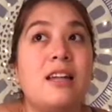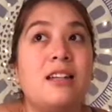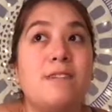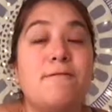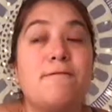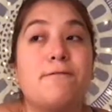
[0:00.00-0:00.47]

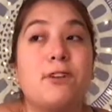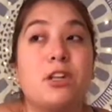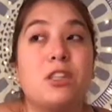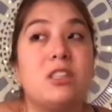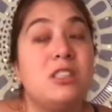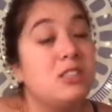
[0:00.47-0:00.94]
did
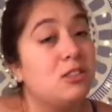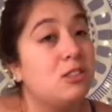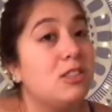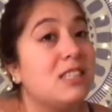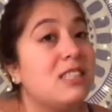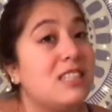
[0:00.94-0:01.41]
first, so
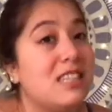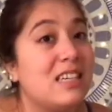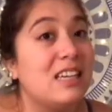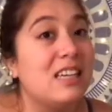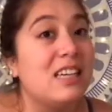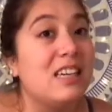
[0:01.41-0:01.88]
you can
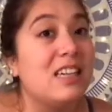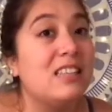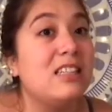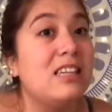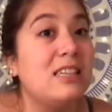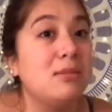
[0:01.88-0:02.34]
see
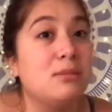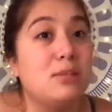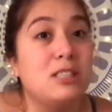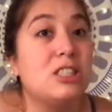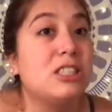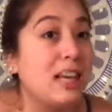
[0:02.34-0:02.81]
him
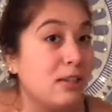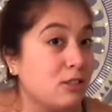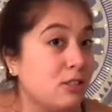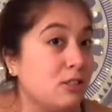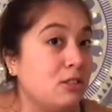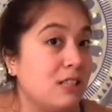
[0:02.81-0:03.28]
and just how
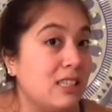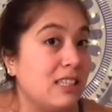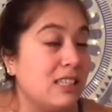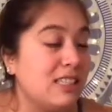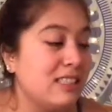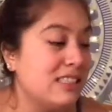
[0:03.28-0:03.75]
snoozy
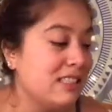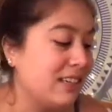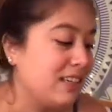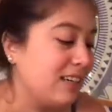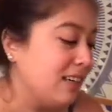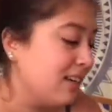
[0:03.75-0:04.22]
he is
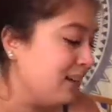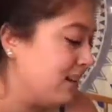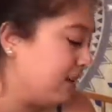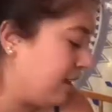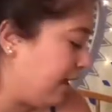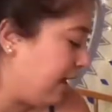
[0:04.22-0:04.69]
there.
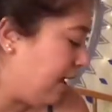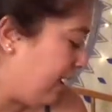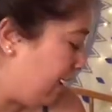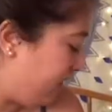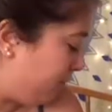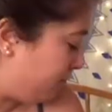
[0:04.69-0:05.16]

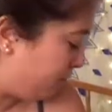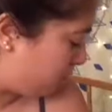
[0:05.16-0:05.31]
Oh,